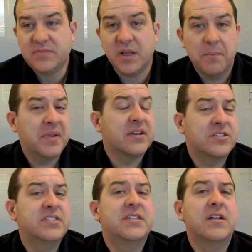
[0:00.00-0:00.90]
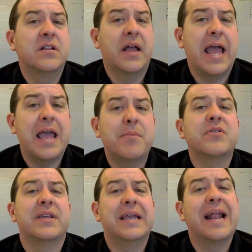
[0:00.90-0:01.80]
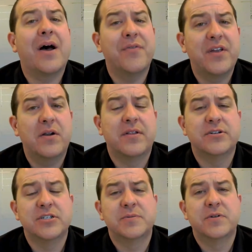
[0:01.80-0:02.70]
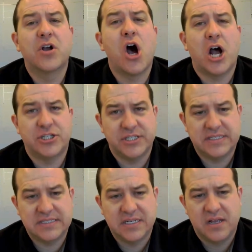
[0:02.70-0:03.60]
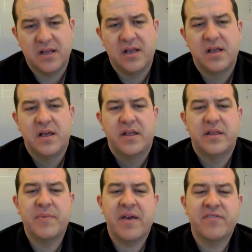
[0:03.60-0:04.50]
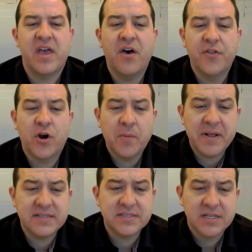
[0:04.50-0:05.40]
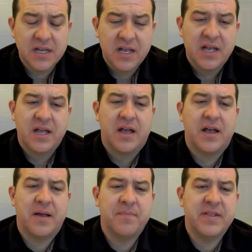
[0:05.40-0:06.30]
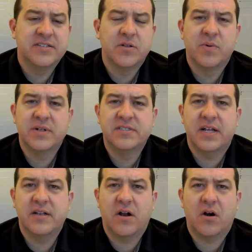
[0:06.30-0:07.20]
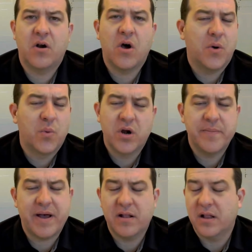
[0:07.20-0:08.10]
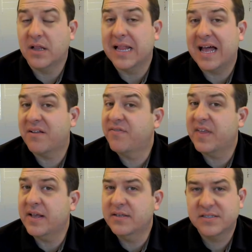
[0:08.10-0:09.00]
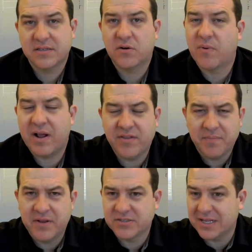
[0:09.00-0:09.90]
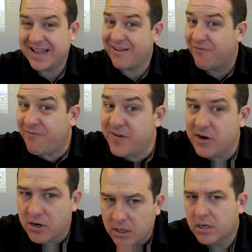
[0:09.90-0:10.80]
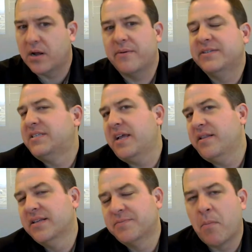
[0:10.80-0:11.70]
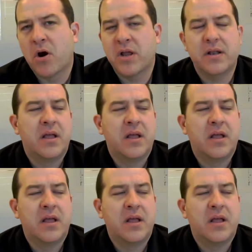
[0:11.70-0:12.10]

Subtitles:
but they're still able to get out there. They're just cautious. Then we have the health hermits. These are the ones that are all worried about a lot of things around them. There's a lot of fear, I would say, in this market.